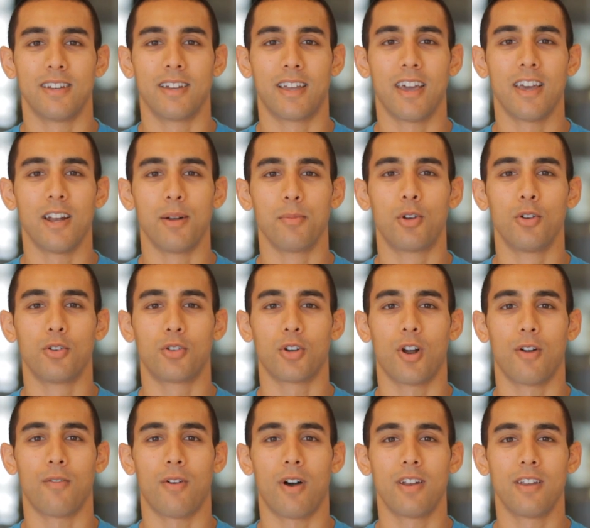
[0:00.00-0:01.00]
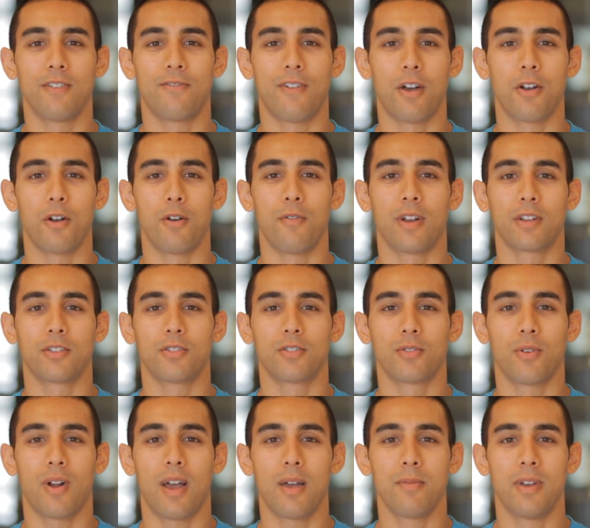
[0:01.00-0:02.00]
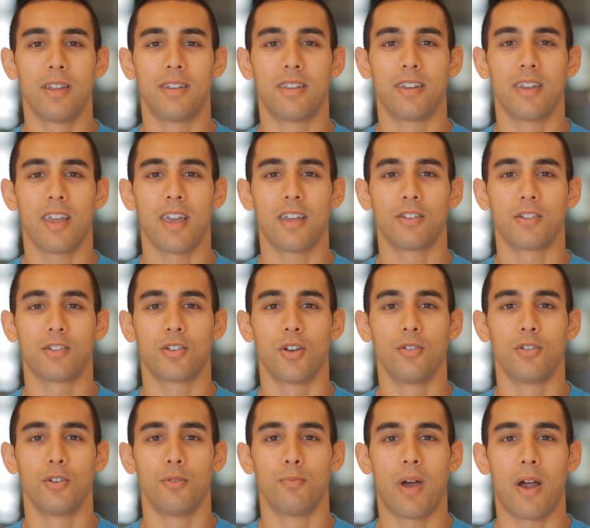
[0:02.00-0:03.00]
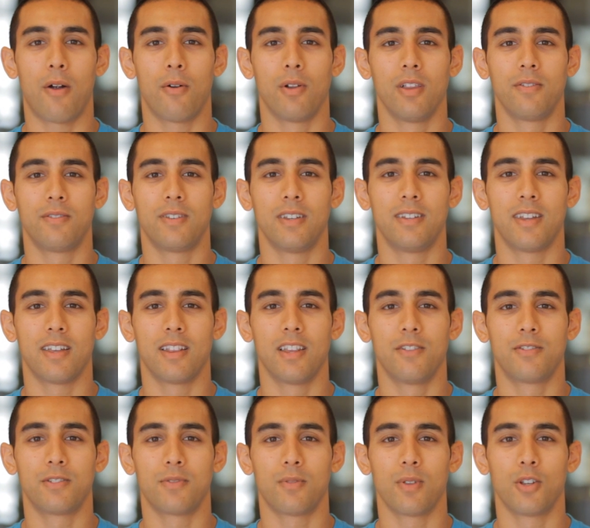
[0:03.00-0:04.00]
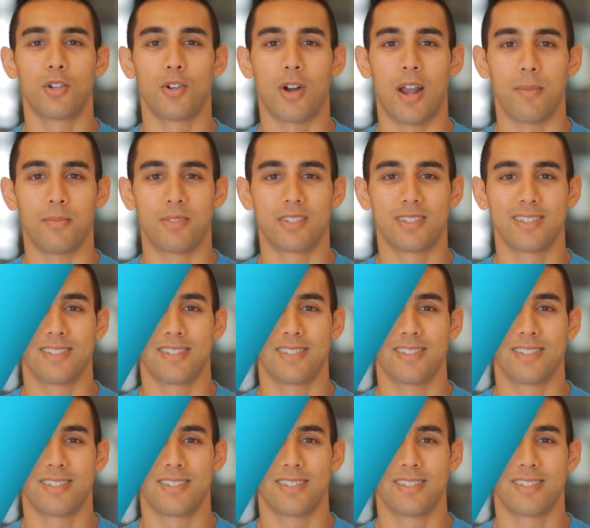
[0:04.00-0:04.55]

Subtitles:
Again, I'm Kusha Karvandi, founder of Xscribe, and today I just showed you powerlifting deadlifts for the traps.